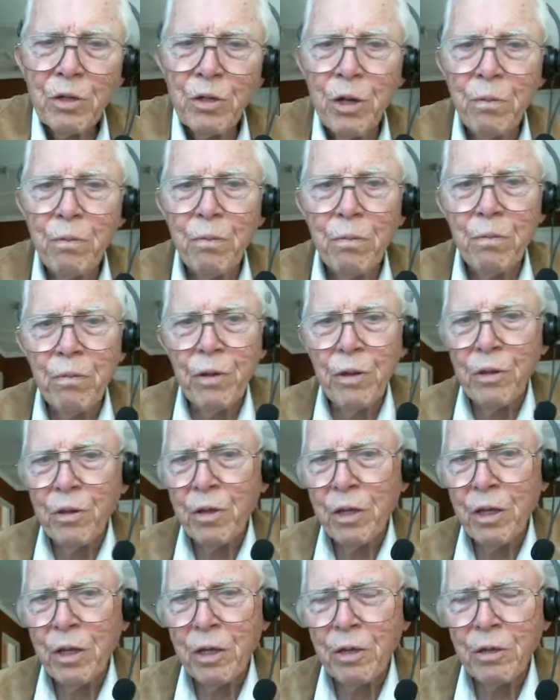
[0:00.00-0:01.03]
the
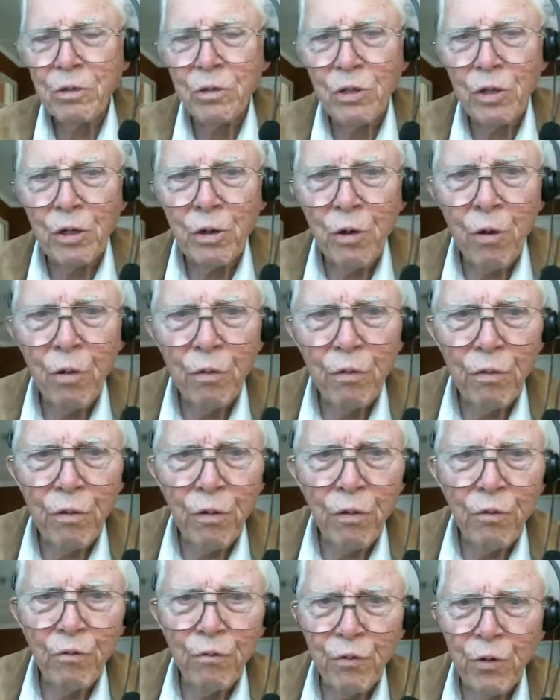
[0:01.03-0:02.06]

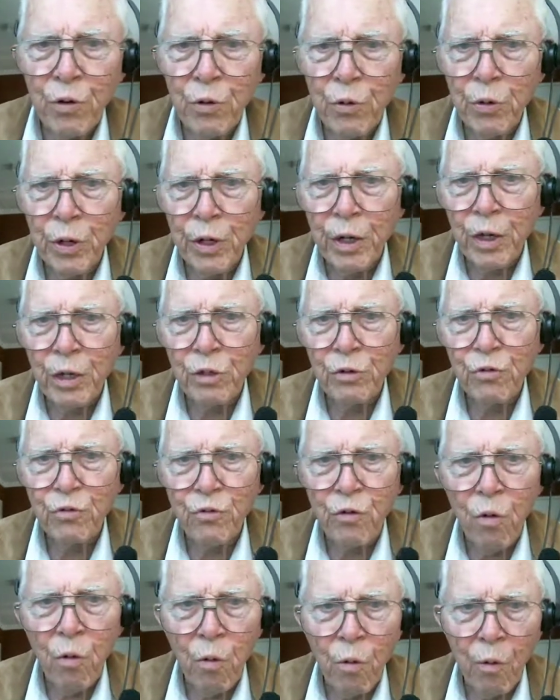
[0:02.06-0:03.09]
synovial fluid is
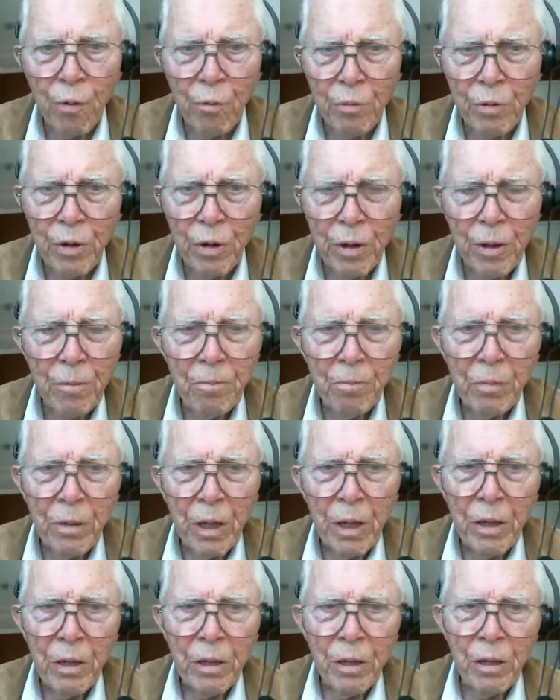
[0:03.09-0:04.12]
formed.
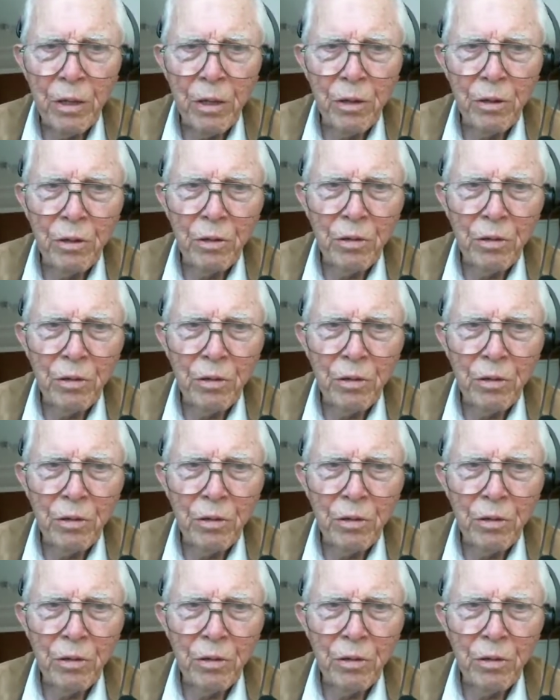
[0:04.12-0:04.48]
Uh,